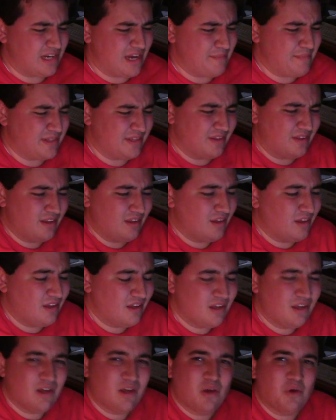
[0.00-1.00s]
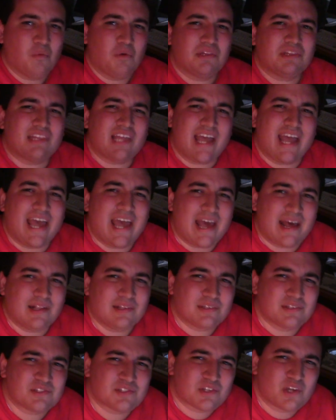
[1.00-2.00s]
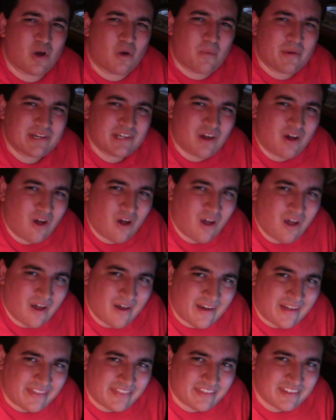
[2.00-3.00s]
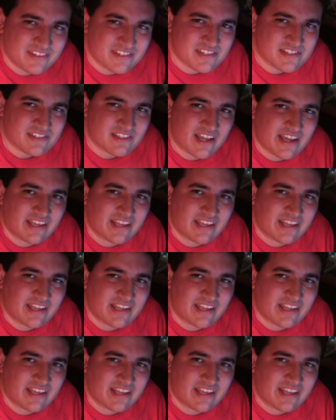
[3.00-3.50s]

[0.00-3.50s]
I mean, what the hell is going on? This is